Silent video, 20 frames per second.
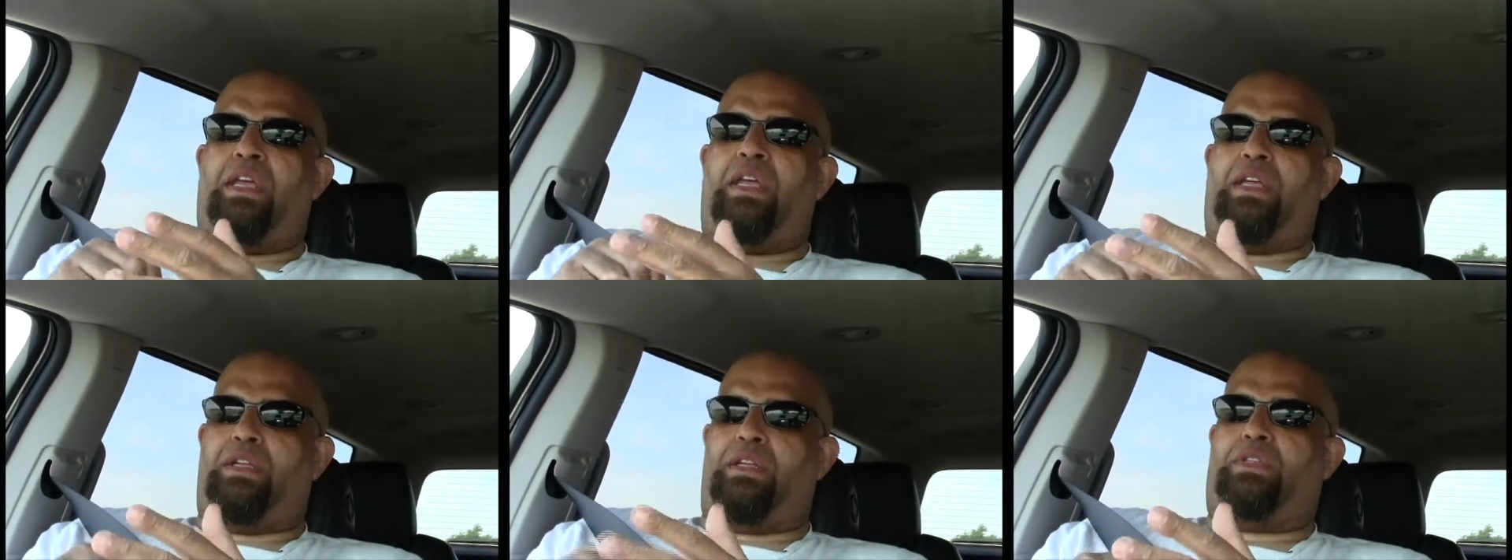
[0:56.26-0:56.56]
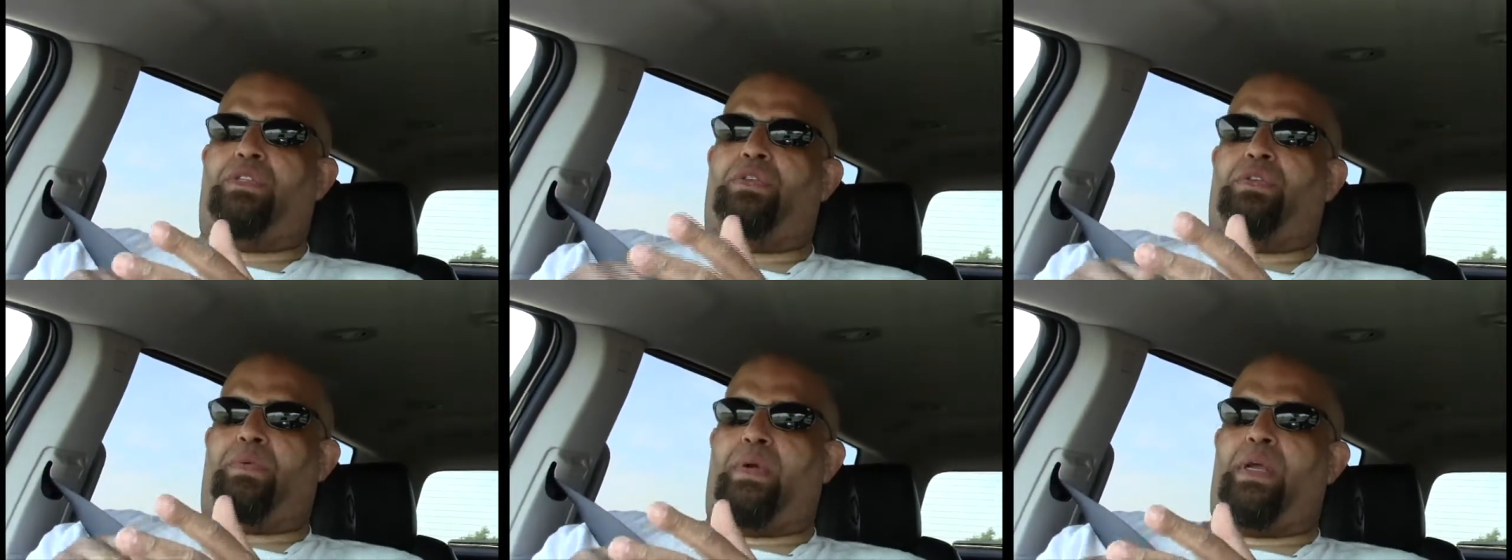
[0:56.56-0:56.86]
a
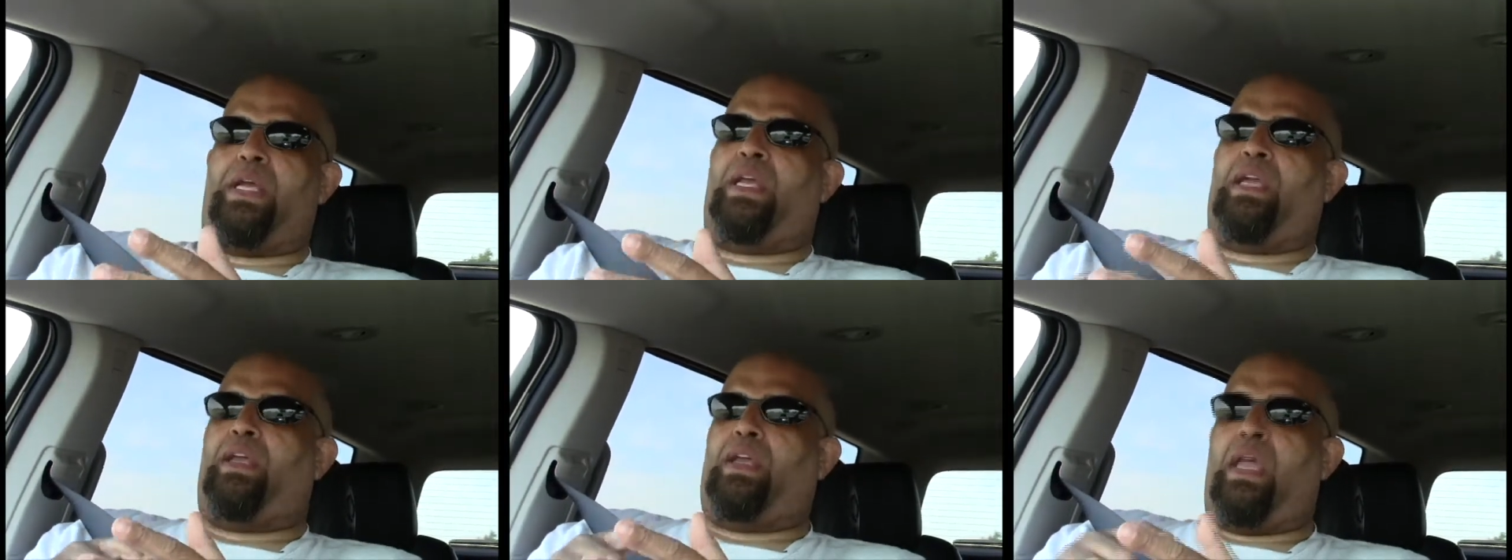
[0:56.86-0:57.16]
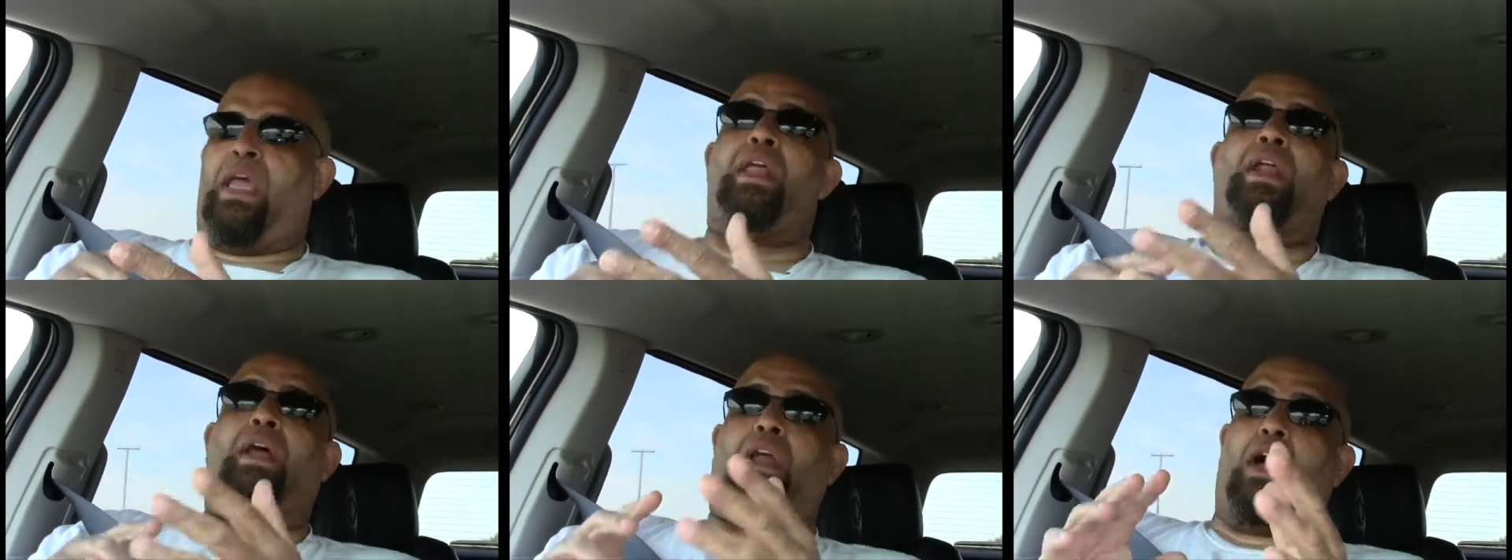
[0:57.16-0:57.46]
tree,
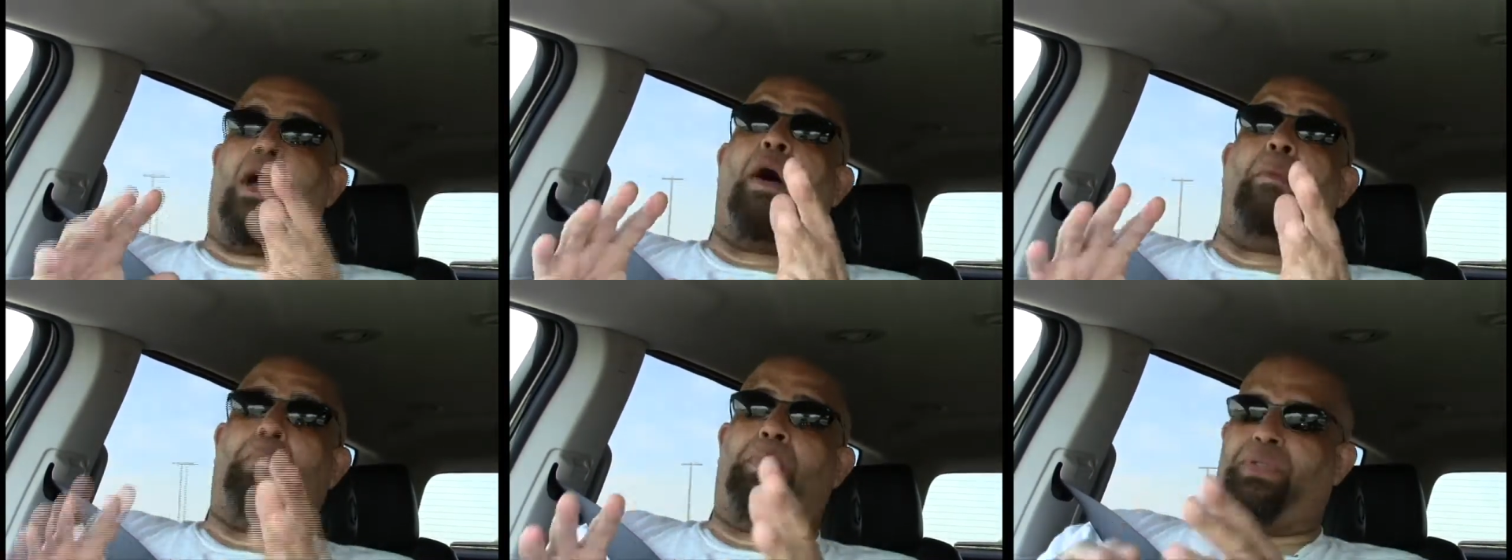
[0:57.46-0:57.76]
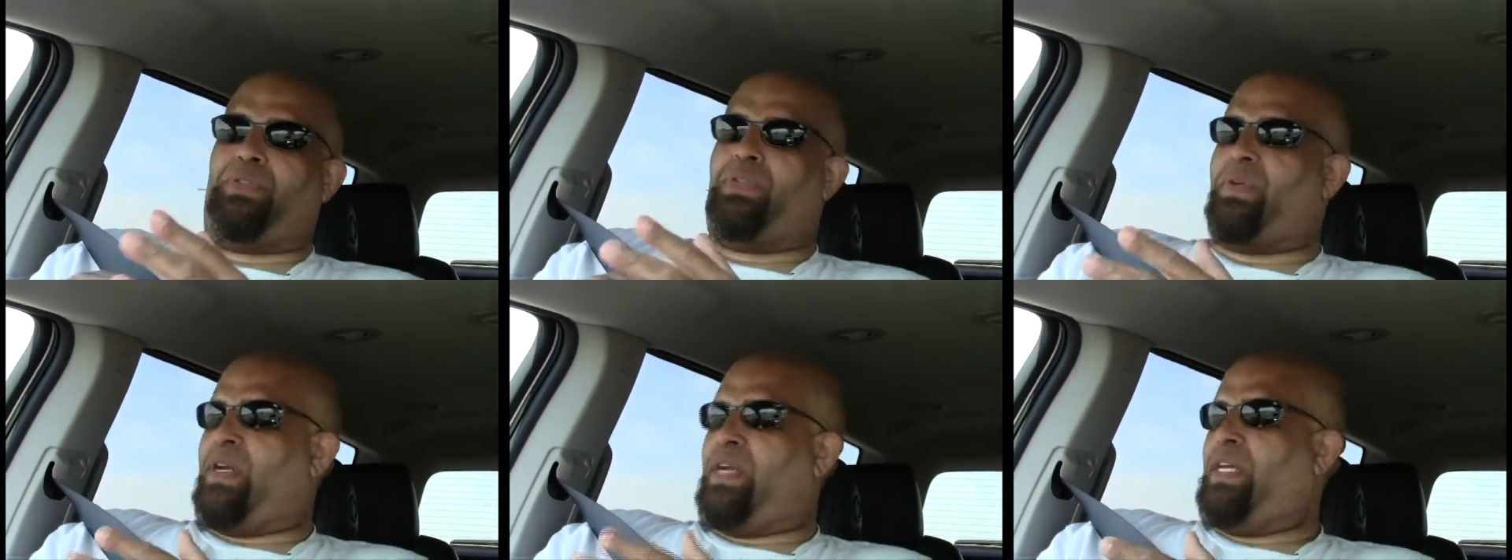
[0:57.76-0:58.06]
hit a couple
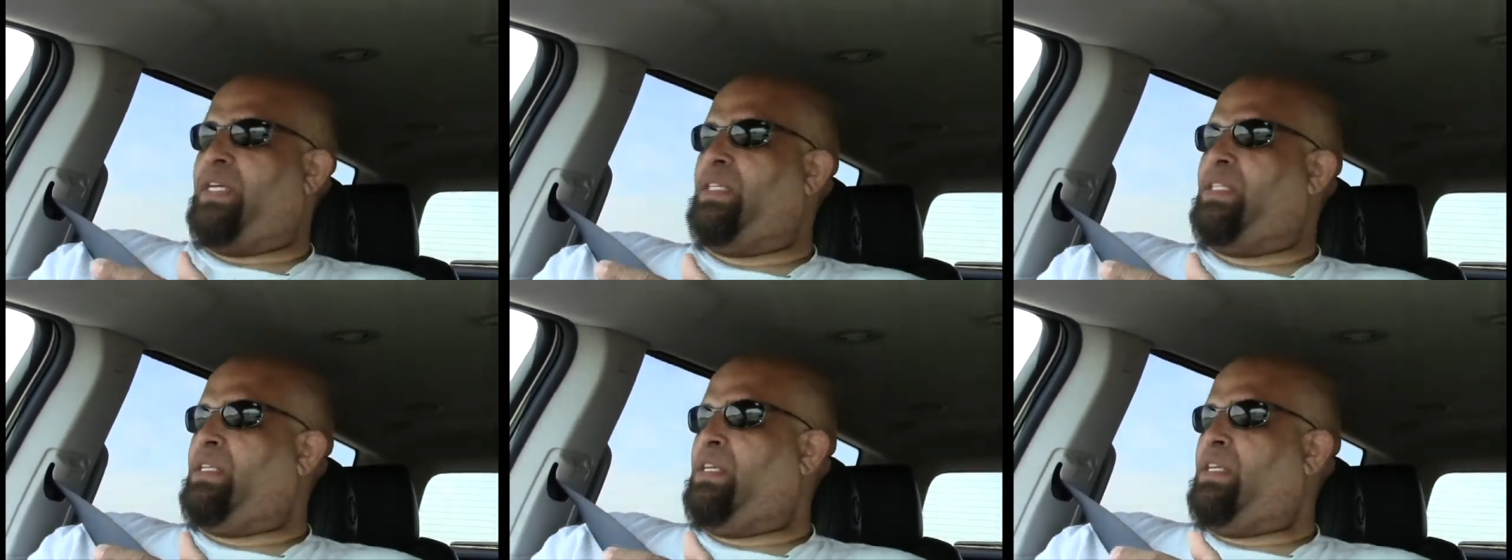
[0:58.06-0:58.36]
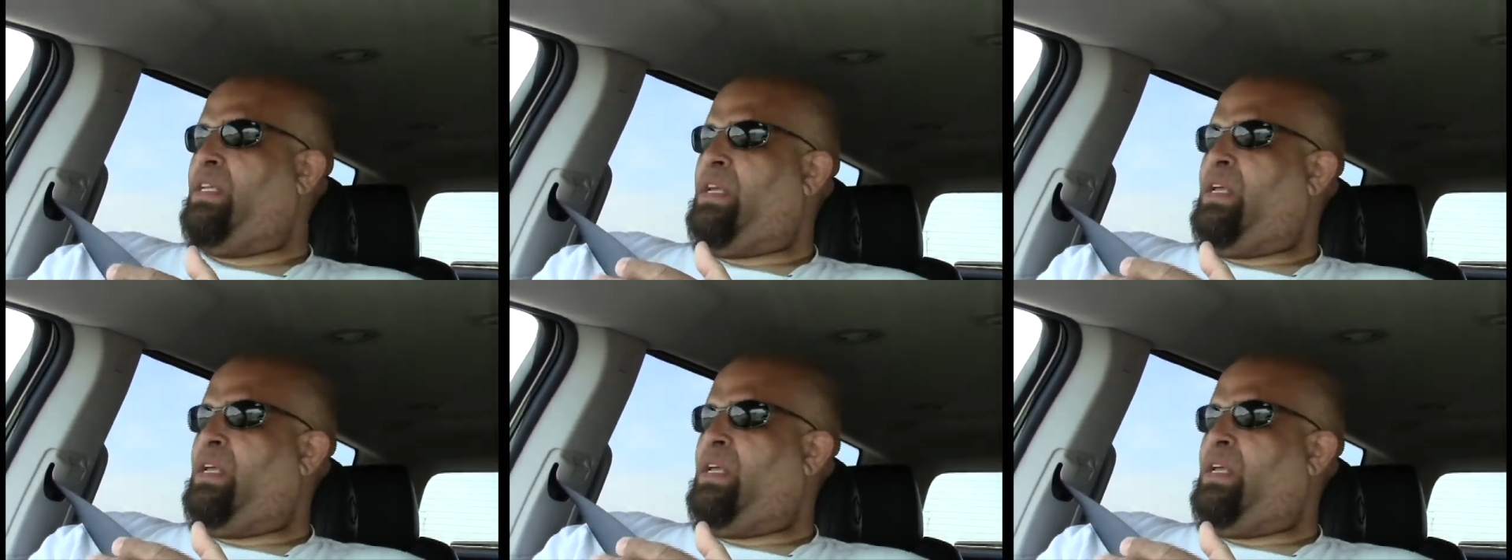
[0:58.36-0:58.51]
trees,